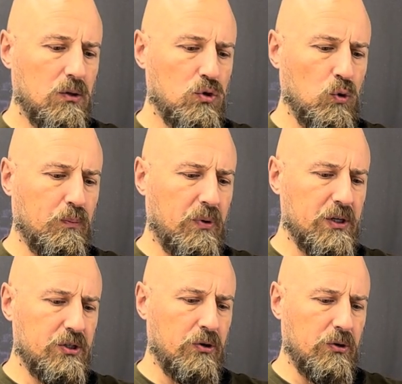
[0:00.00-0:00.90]

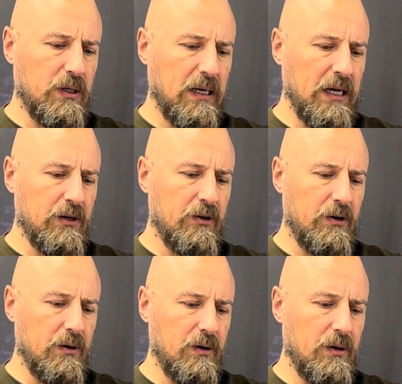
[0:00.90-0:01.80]
suppressor cleaner
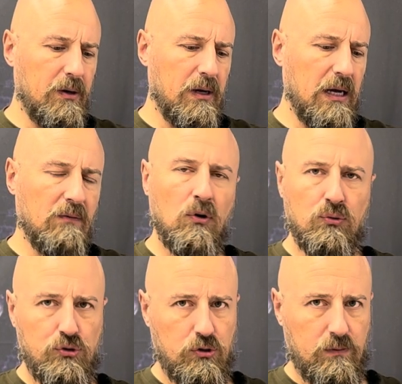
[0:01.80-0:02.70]

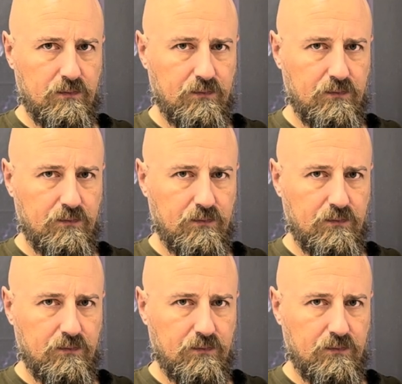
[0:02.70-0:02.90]
Evolution,